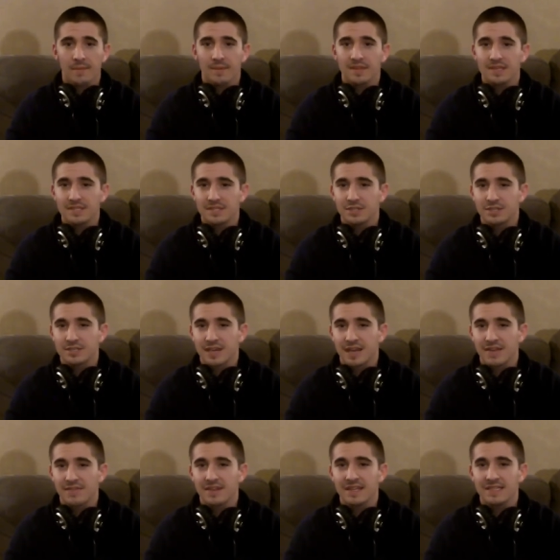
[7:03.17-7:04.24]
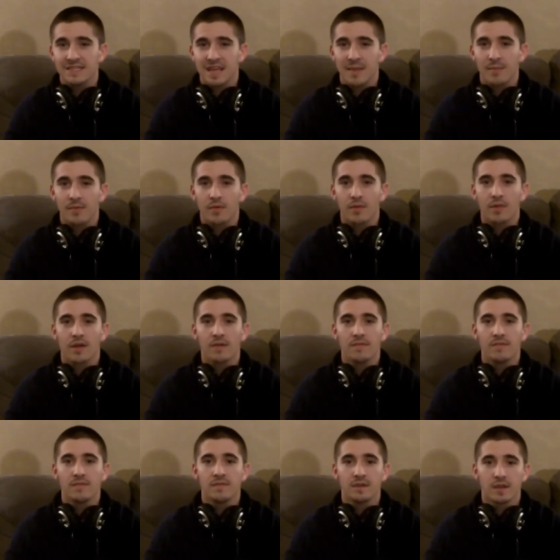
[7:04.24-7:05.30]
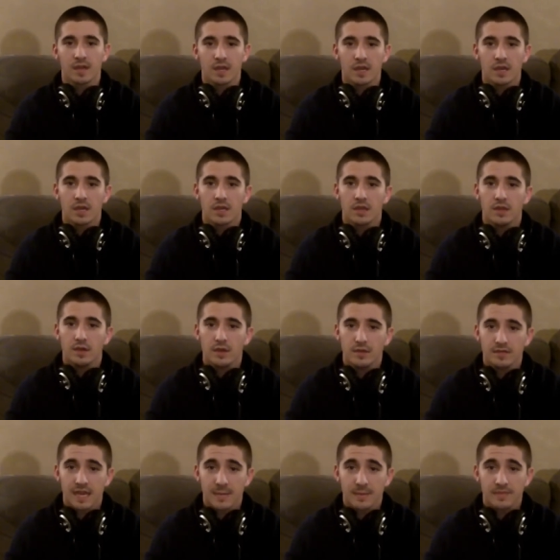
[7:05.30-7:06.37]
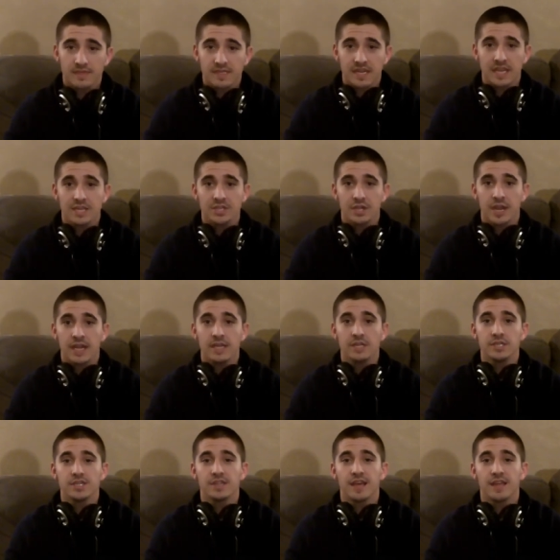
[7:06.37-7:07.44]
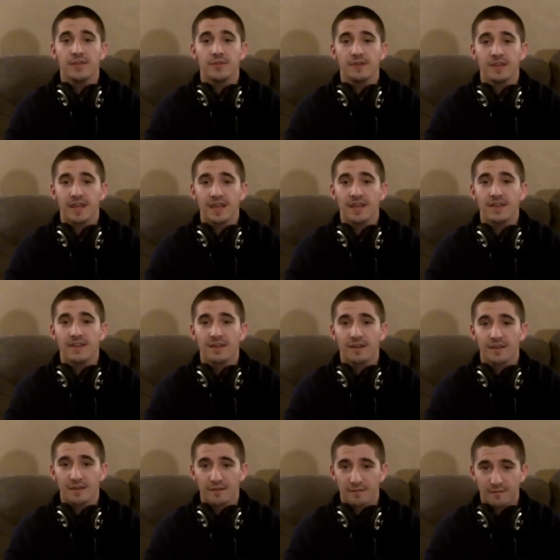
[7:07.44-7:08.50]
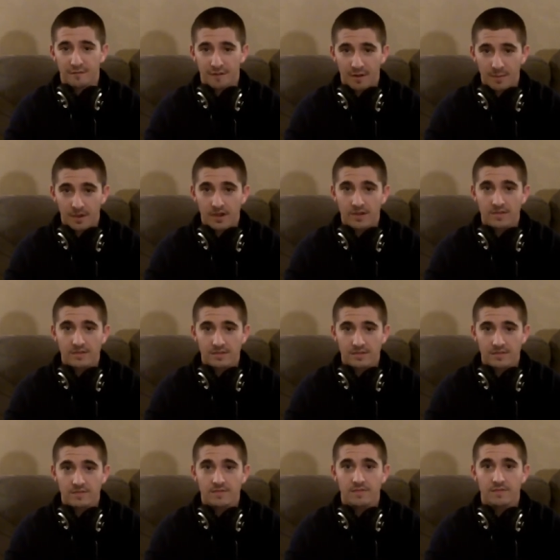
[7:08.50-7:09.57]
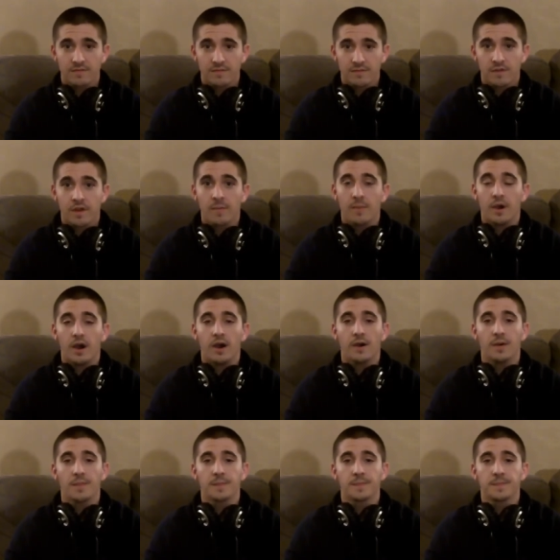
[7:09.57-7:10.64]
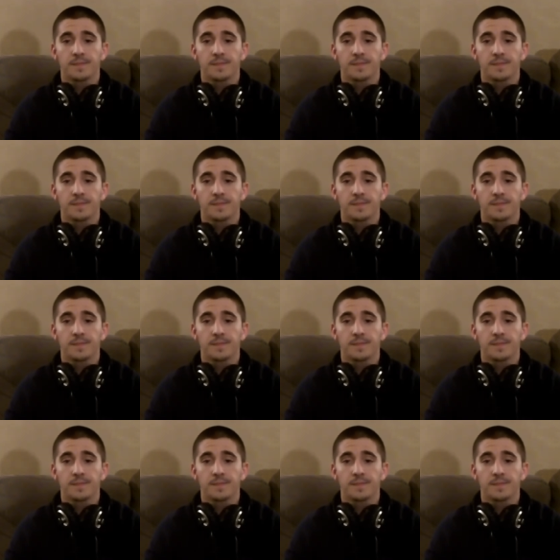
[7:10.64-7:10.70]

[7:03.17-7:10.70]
But this is just kind of an example of the type of state change that you can get from a from a